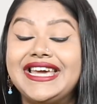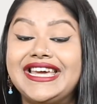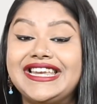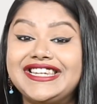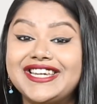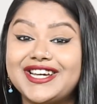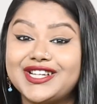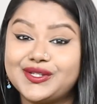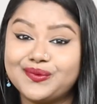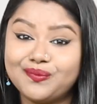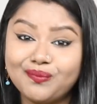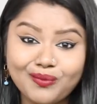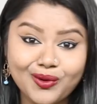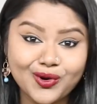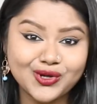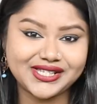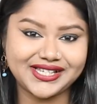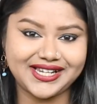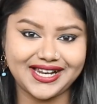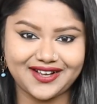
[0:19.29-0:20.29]
India's
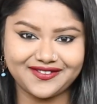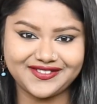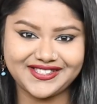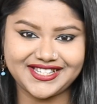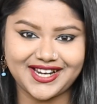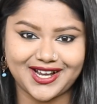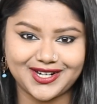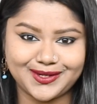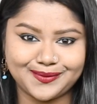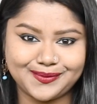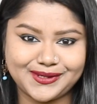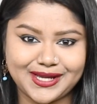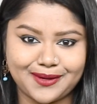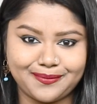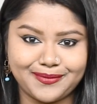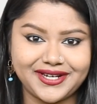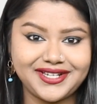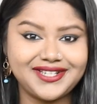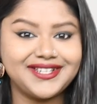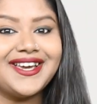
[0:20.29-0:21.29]
most loved startup
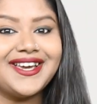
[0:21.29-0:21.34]
summit,